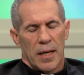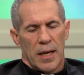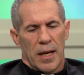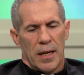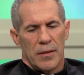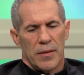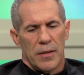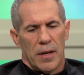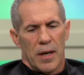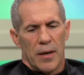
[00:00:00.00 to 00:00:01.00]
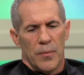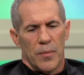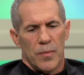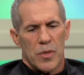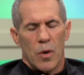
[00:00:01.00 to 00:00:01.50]
And
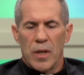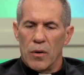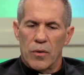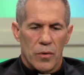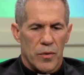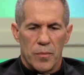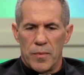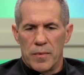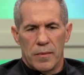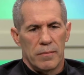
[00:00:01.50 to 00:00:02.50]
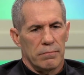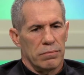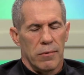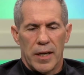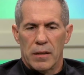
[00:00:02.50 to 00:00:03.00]
go through
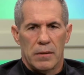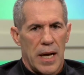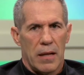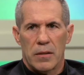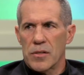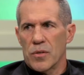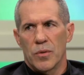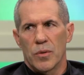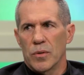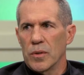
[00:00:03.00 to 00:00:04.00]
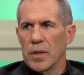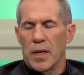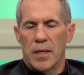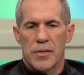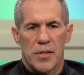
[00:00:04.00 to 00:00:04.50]
regular Catholic
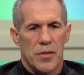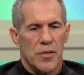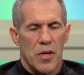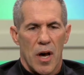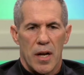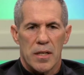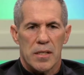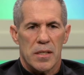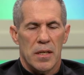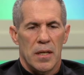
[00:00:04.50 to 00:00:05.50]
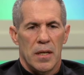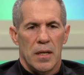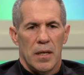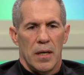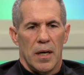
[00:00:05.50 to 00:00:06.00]
school, sisters taught us.
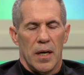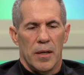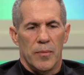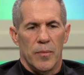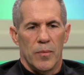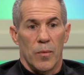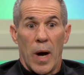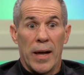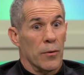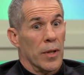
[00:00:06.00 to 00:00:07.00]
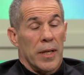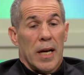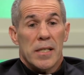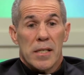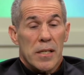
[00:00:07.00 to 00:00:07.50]
I had really
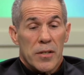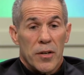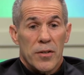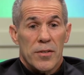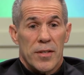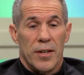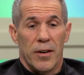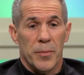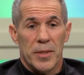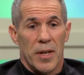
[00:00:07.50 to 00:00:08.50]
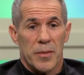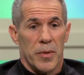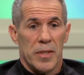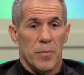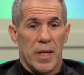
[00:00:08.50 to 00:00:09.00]
nice sisters. You know, everybody talks
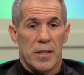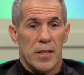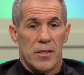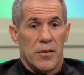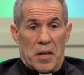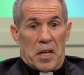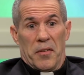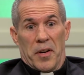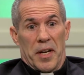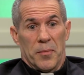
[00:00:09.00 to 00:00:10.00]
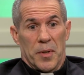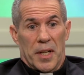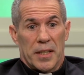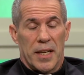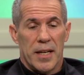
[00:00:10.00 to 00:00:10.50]
about these mean sisters. I never had one
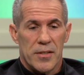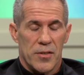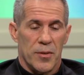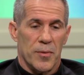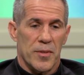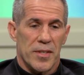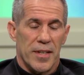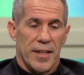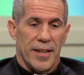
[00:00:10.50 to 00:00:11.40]
like that, so it was,